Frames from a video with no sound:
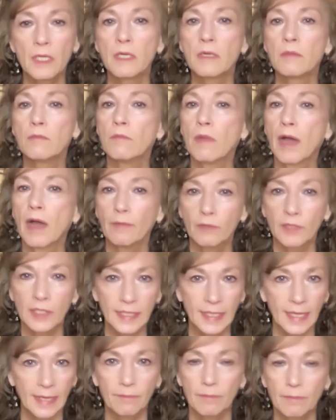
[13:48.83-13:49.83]
my
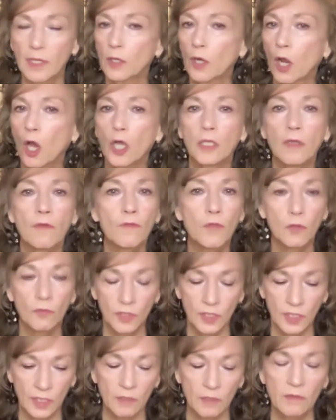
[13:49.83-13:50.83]
resentment, all of
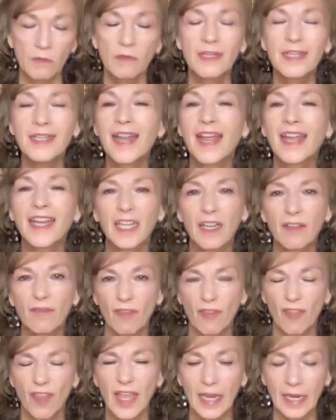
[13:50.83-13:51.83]
those negative
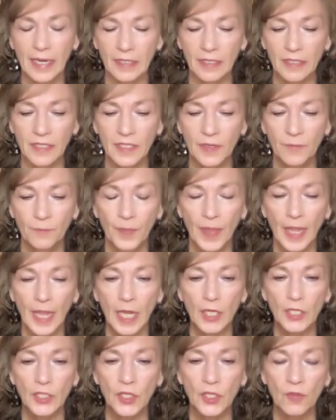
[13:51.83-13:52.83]
things,
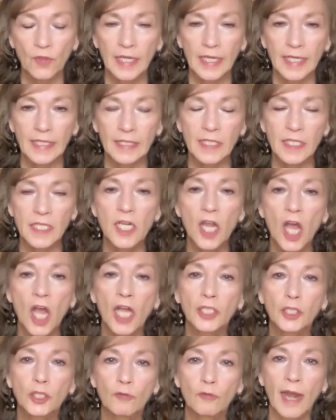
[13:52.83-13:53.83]
so that it's
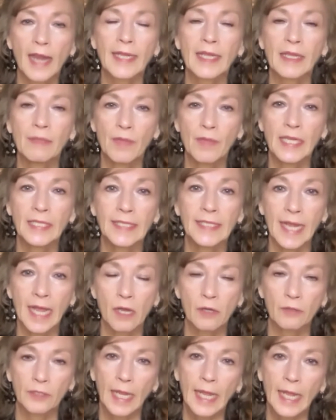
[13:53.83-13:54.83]
not dragging me
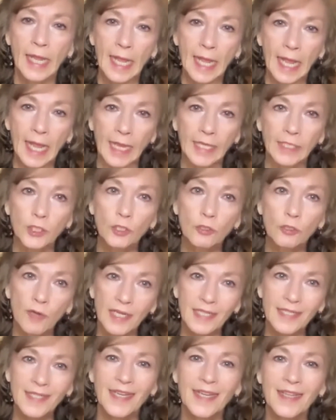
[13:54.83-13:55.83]
down, and
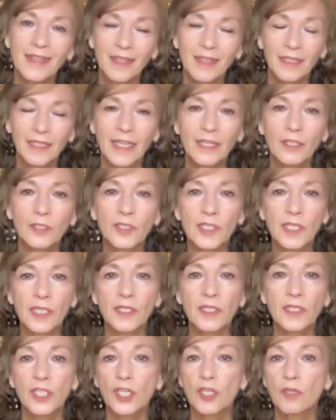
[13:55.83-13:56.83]
trusting the legal
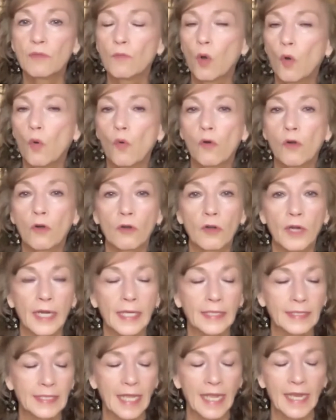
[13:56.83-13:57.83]
system. Or
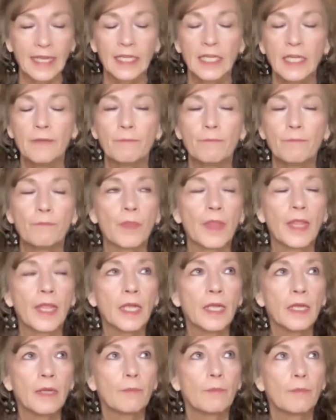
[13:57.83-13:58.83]
it's like,
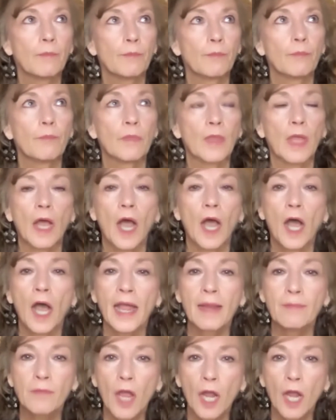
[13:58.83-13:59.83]

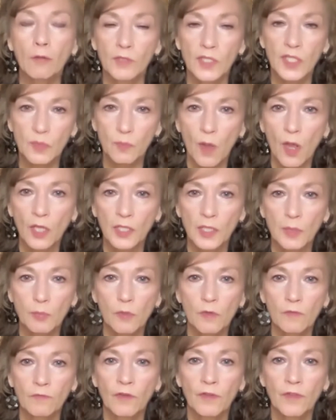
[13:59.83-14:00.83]
I'm not
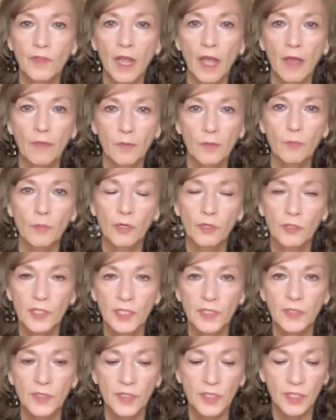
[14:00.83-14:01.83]
responsible for the other
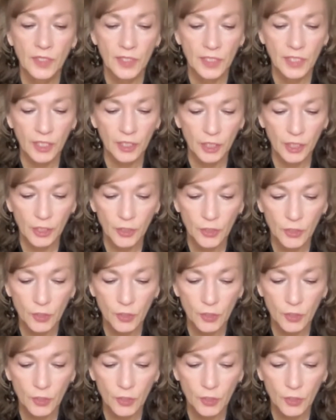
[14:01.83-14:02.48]
person's decisions